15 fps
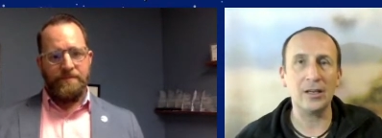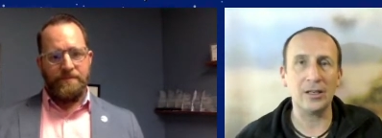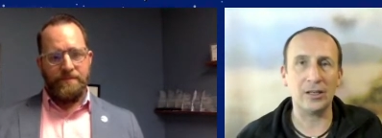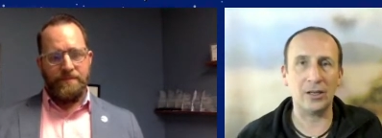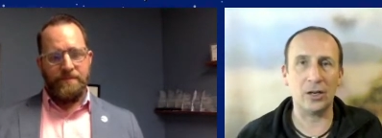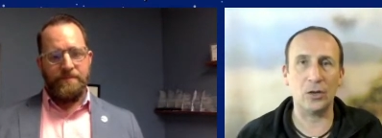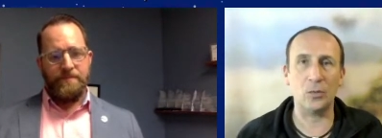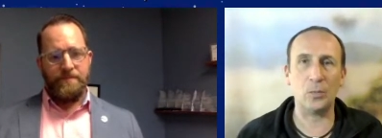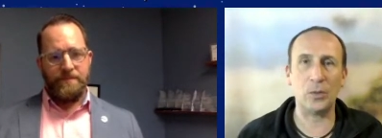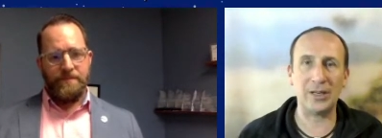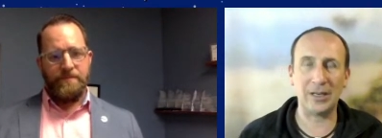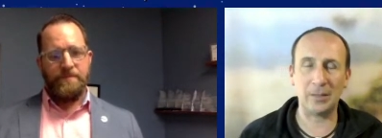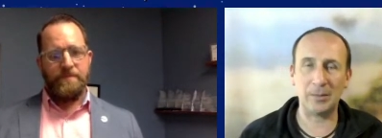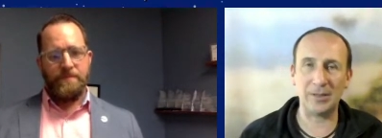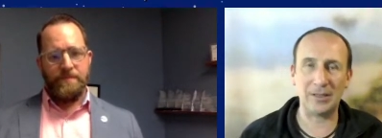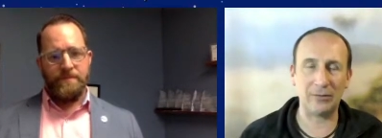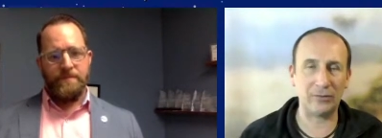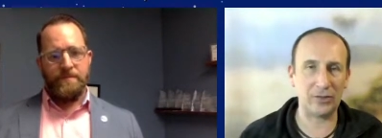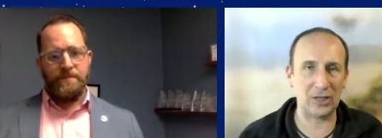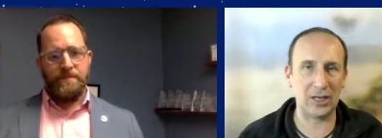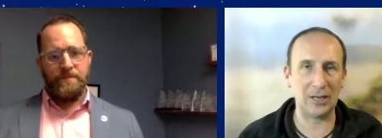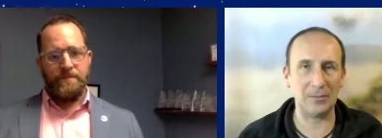Speaker 1: you know put it up at different
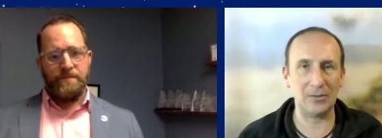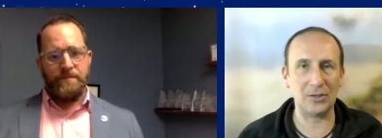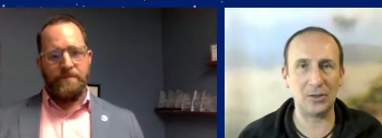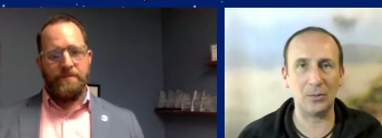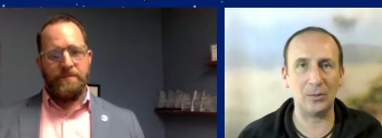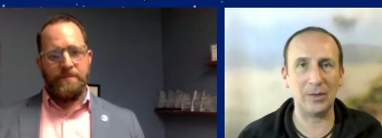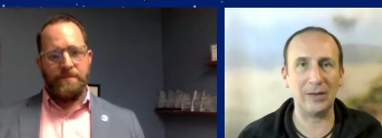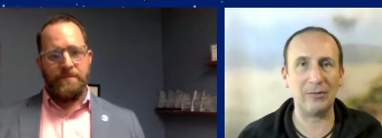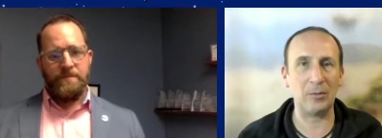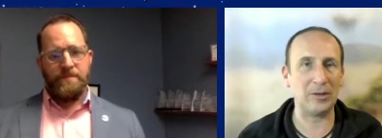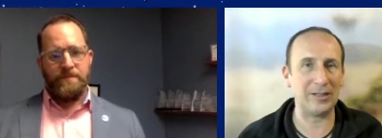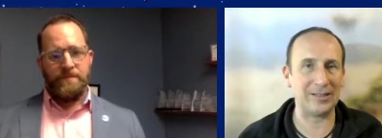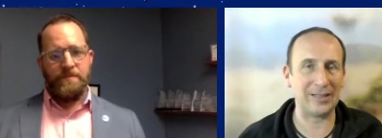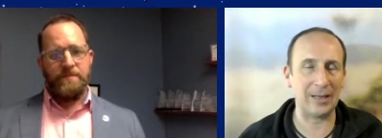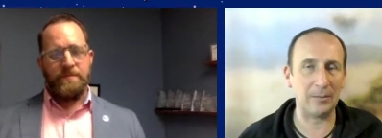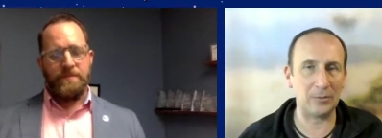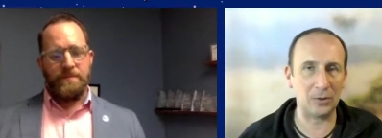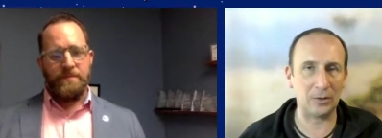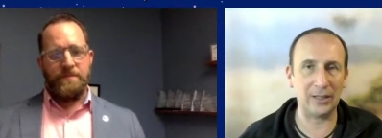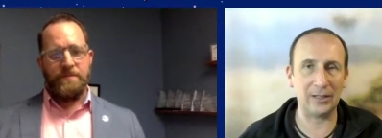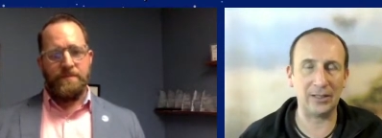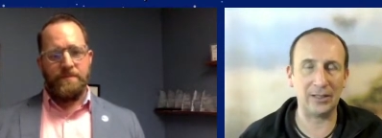times so everybody's kept on
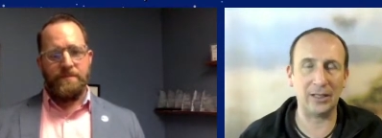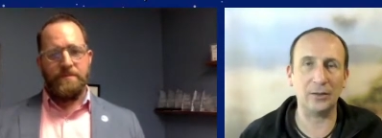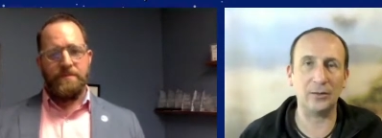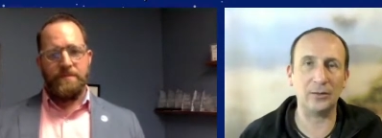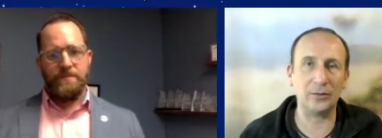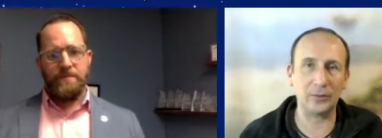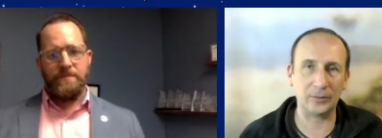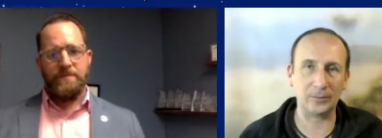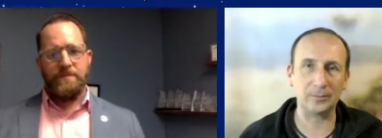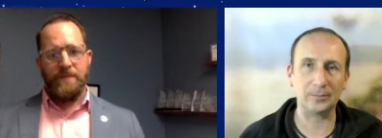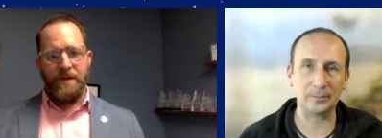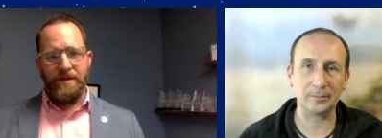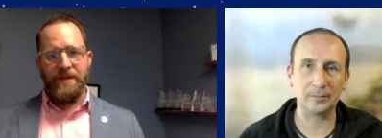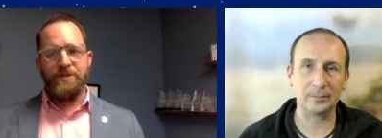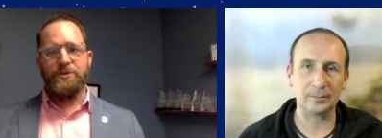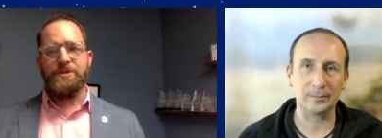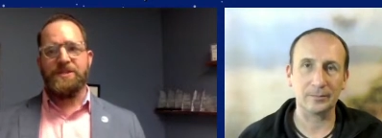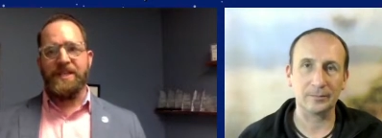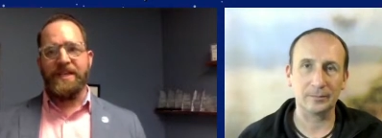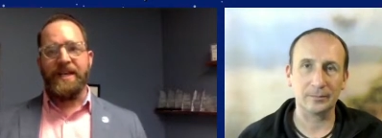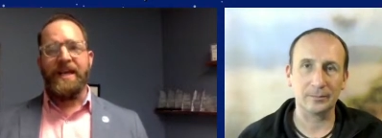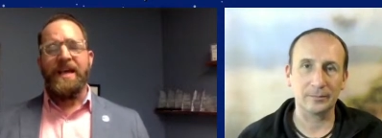their toes.
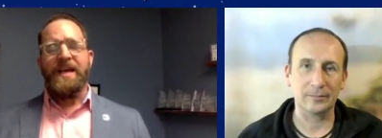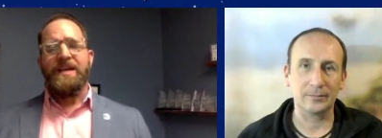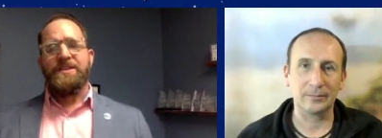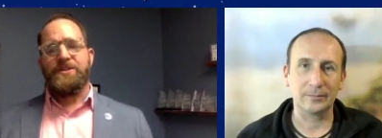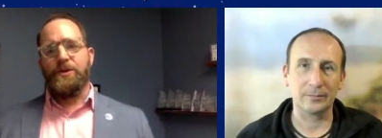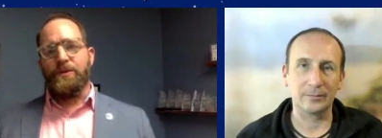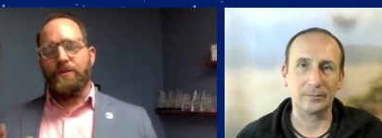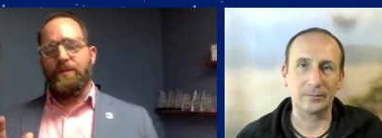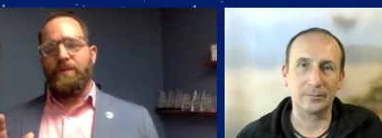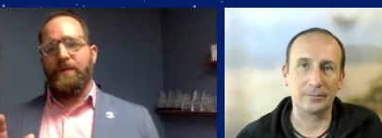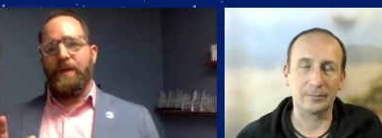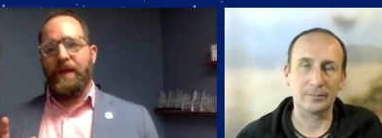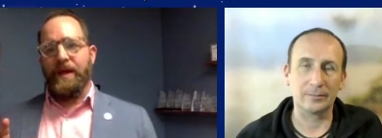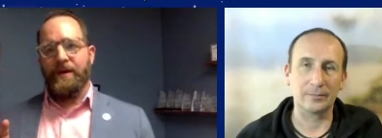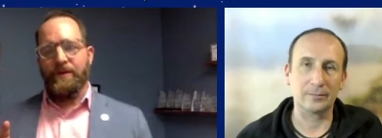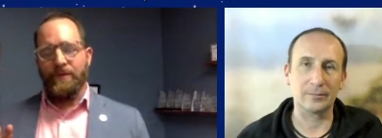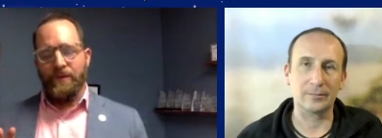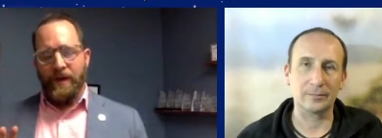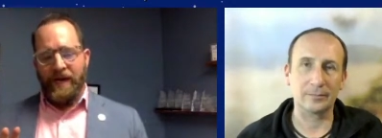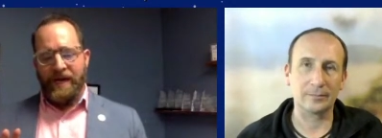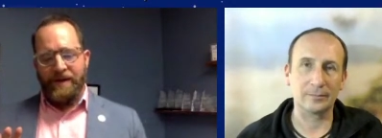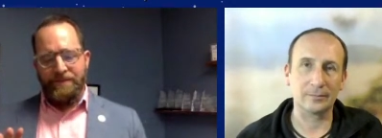Interesting. So
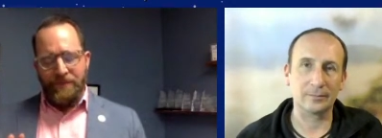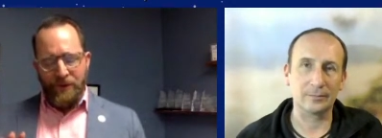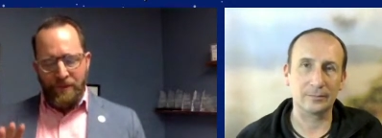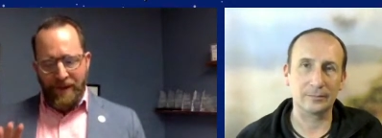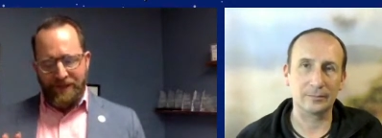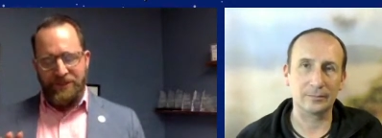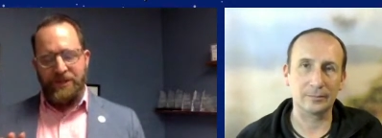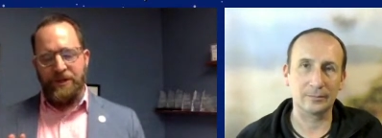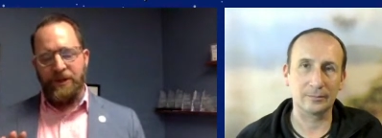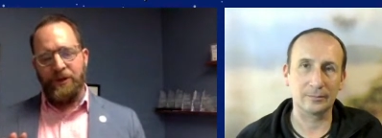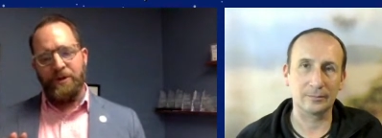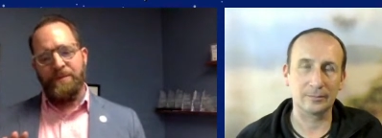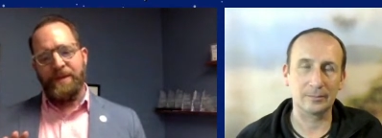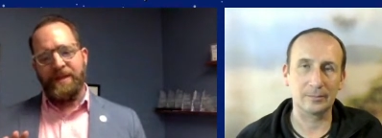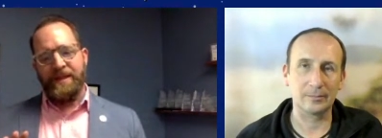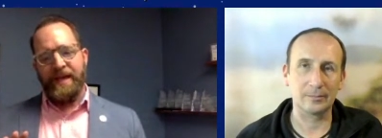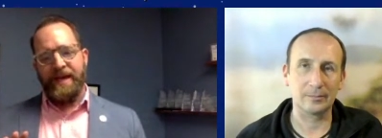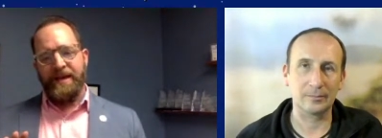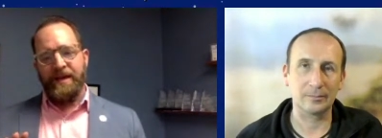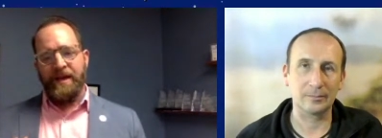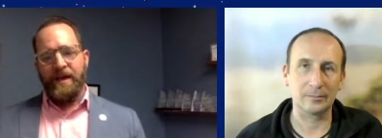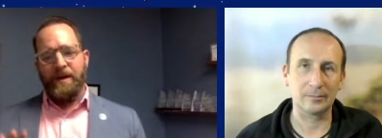
Speaker 2: um, you mentioned a little bit
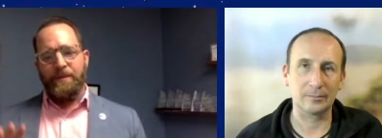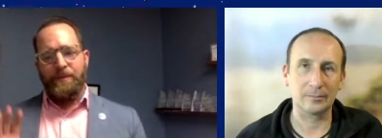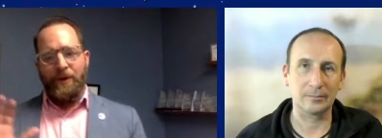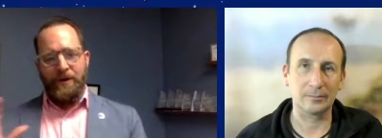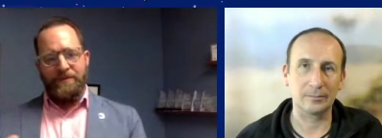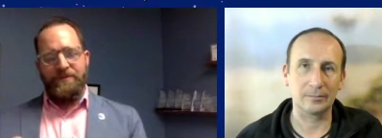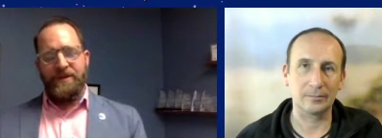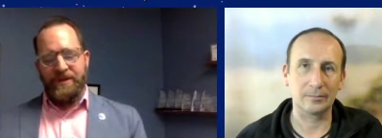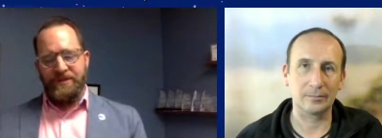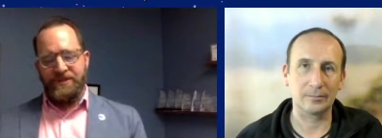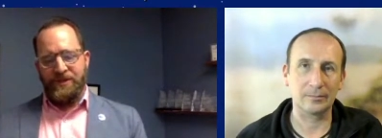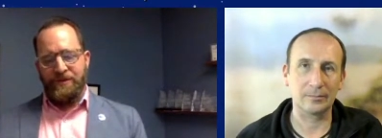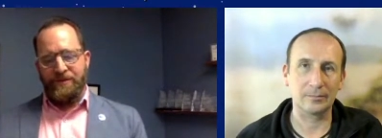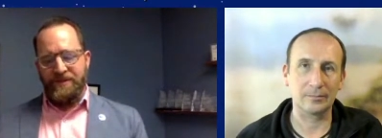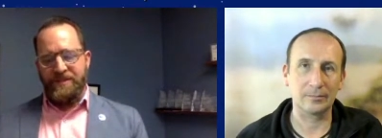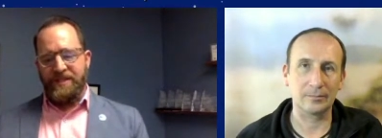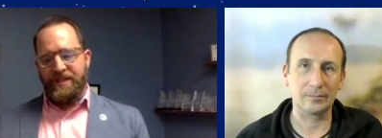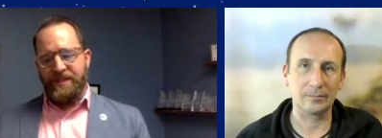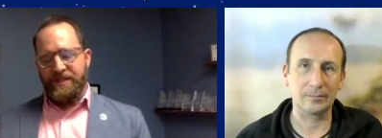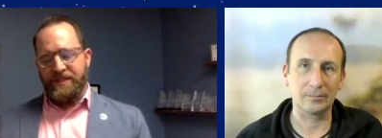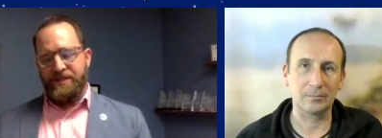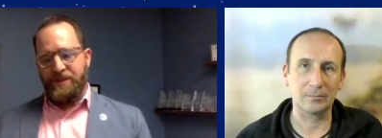that part of the
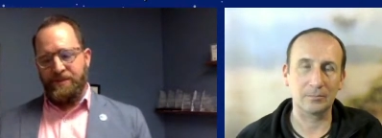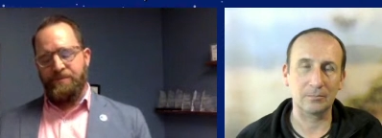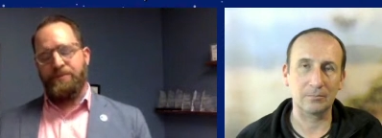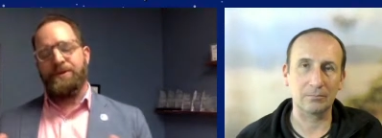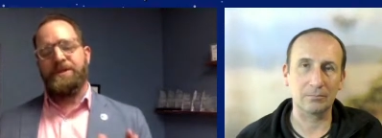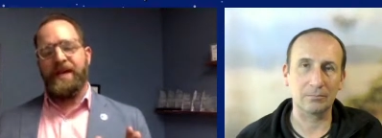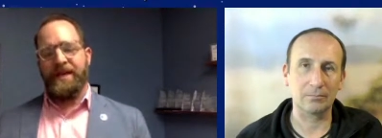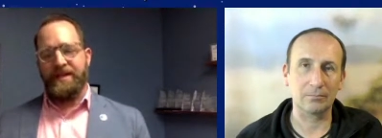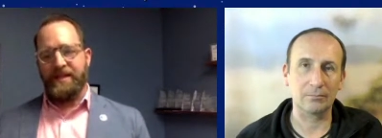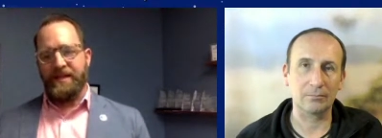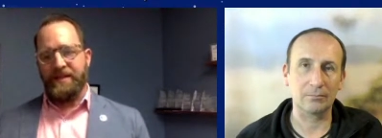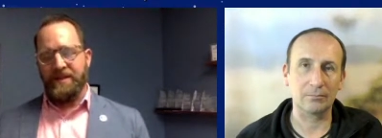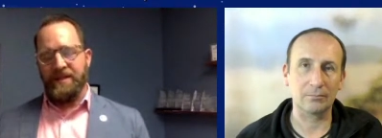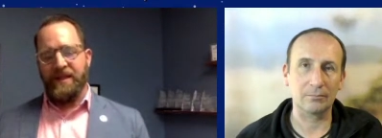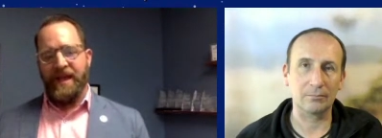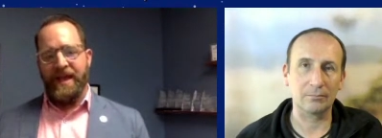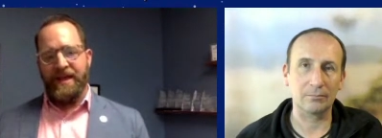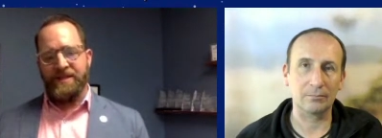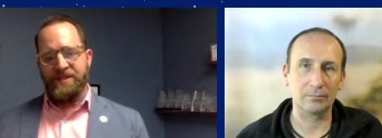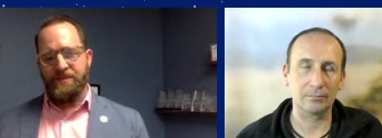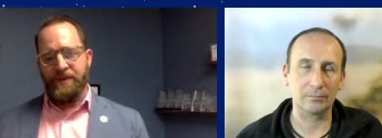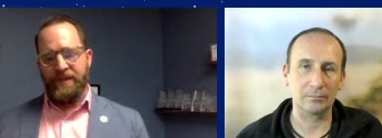conservancy is protecting the
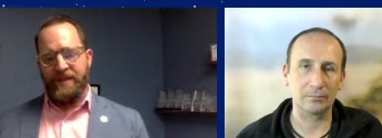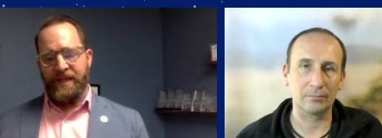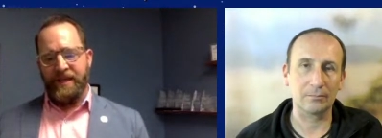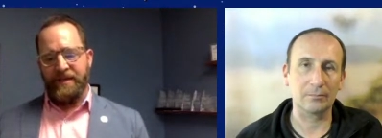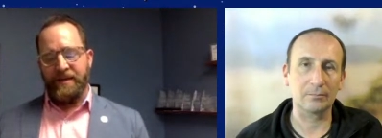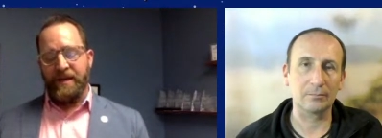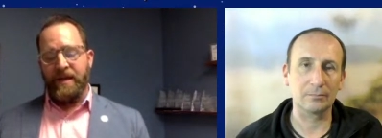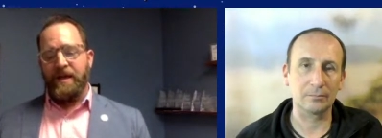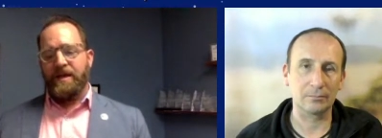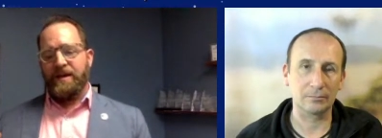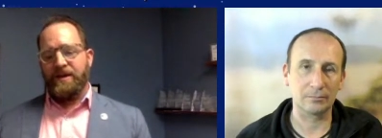lands, but then